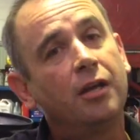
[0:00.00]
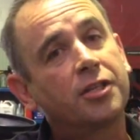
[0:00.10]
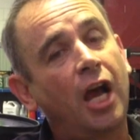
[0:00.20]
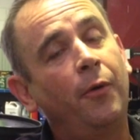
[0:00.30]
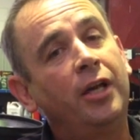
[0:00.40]

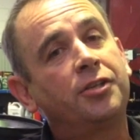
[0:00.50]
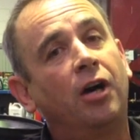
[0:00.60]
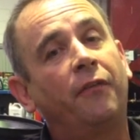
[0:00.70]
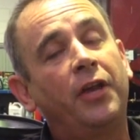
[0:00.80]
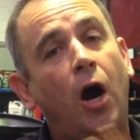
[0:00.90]
so it's
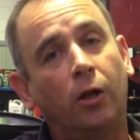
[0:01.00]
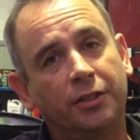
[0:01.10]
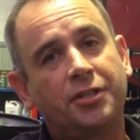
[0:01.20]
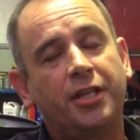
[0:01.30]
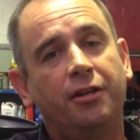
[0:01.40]
on the
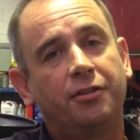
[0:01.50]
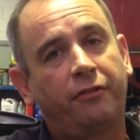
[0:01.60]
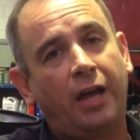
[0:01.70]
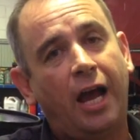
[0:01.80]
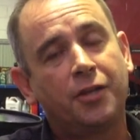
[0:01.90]
older series
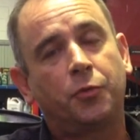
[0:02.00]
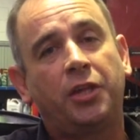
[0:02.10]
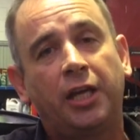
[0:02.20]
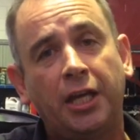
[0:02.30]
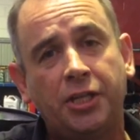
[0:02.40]
of cars
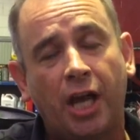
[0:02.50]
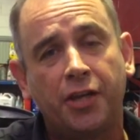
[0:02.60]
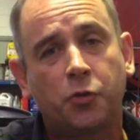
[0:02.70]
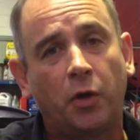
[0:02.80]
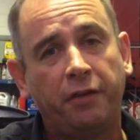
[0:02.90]
with the
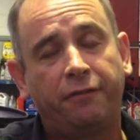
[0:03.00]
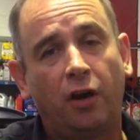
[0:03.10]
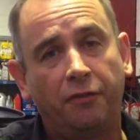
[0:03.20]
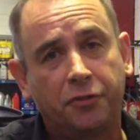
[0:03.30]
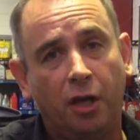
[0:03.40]

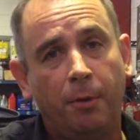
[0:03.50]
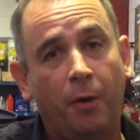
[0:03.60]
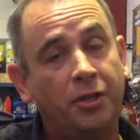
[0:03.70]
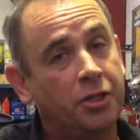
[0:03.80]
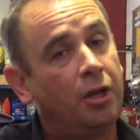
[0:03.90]
EJ25
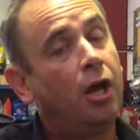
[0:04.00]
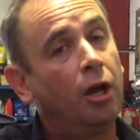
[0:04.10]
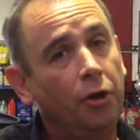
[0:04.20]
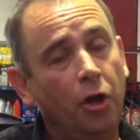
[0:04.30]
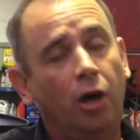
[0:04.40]
turbo engine
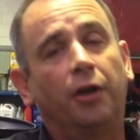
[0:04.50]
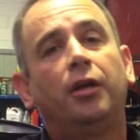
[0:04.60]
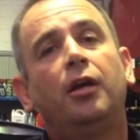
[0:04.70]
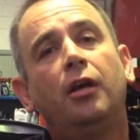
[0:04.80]
not